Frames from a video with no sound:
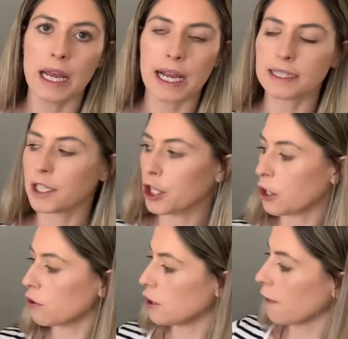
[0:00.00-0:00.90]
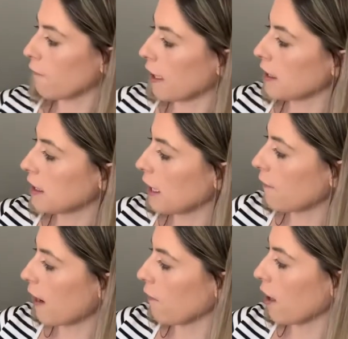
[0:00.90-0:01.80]
It's a huge difference.
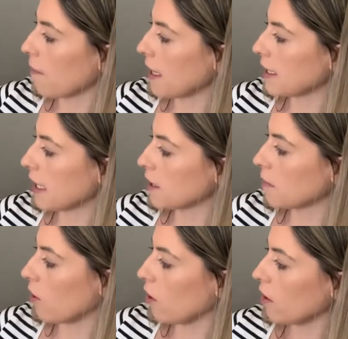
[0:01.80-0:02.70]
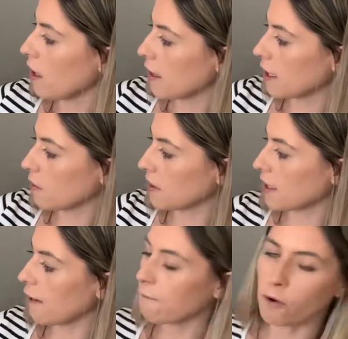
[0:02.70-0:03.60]
If I forgot my decimal, this would
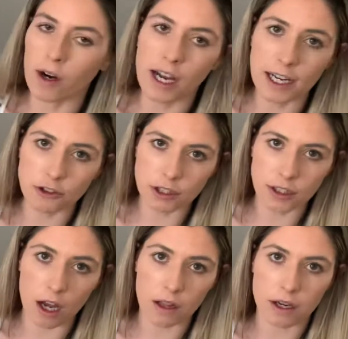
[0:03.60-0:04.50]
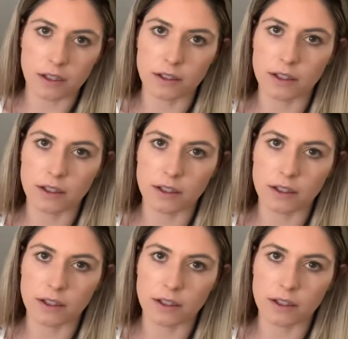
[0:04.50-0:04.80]
say $400.